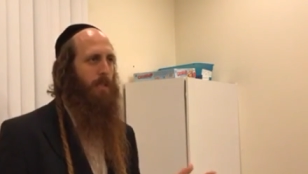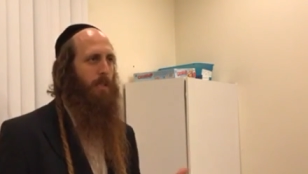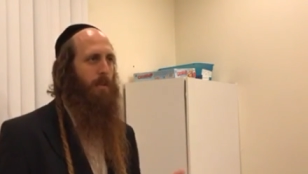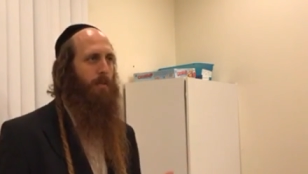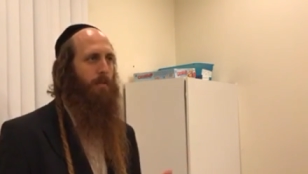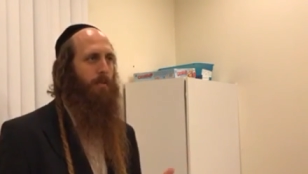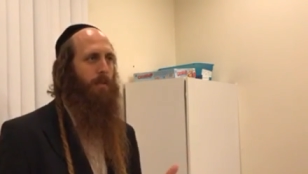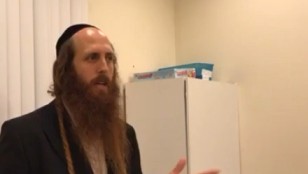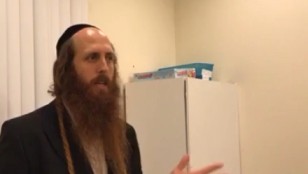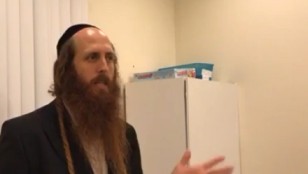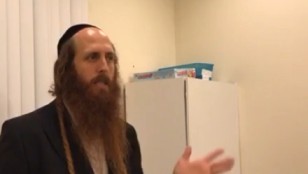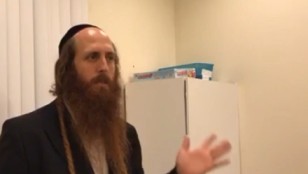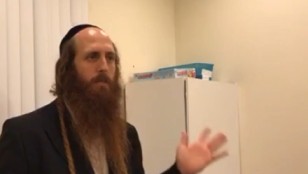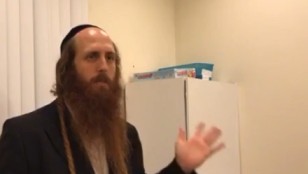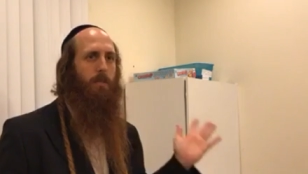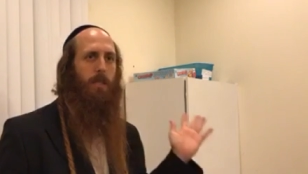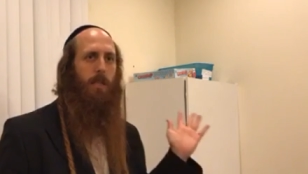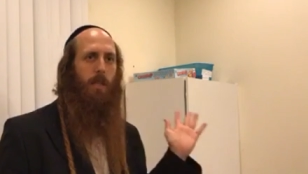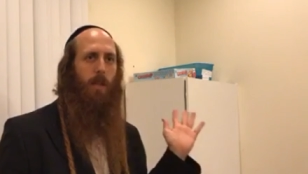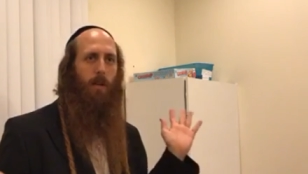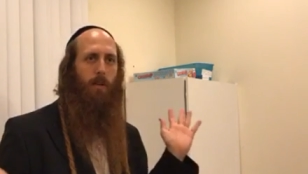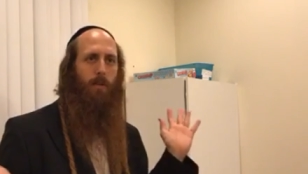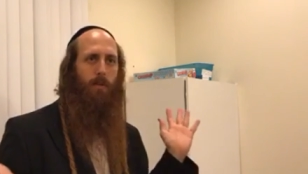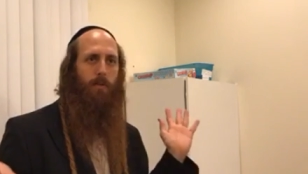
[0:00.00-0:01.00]
He finds
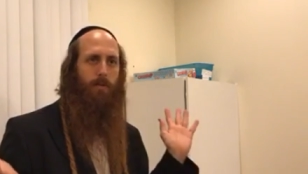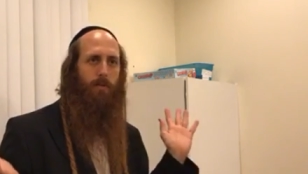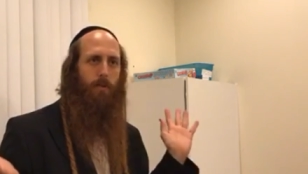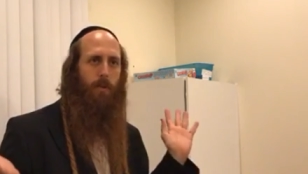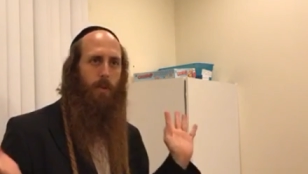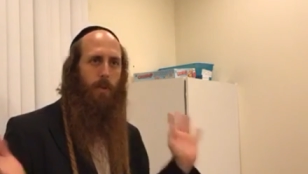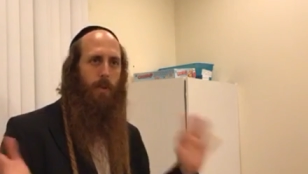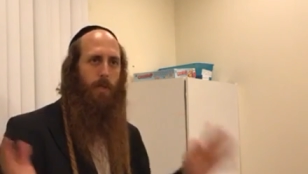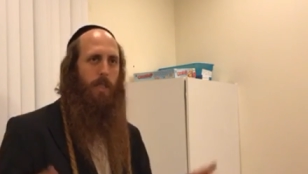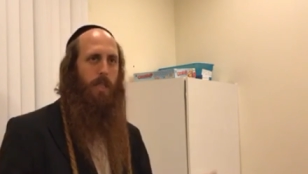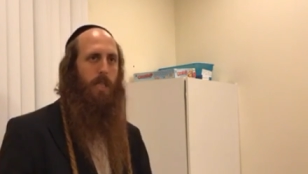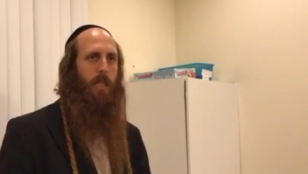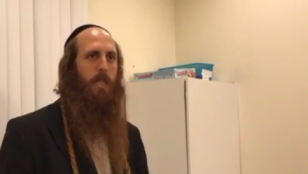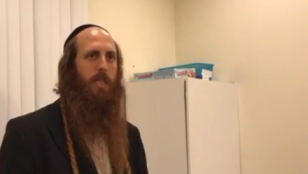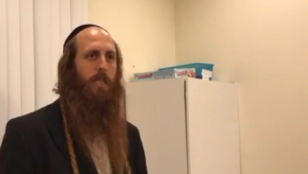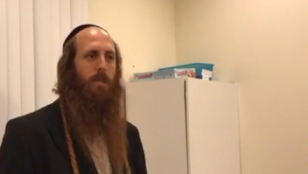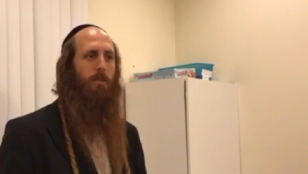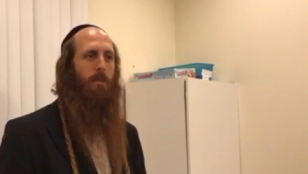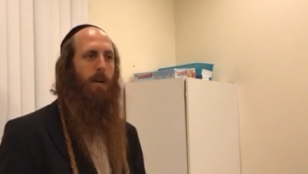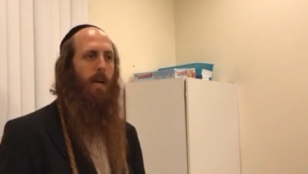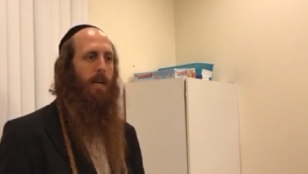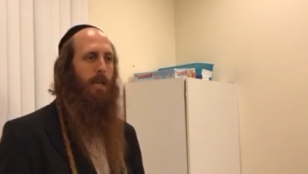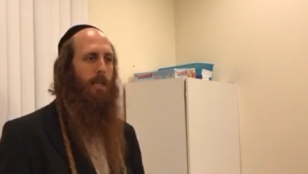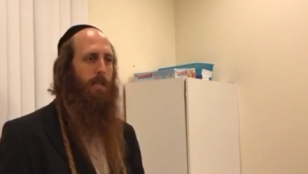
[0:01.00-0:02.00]
himself losing his
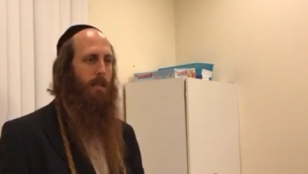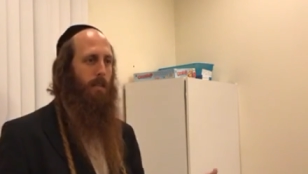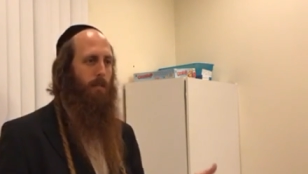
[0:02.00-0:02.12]
mind.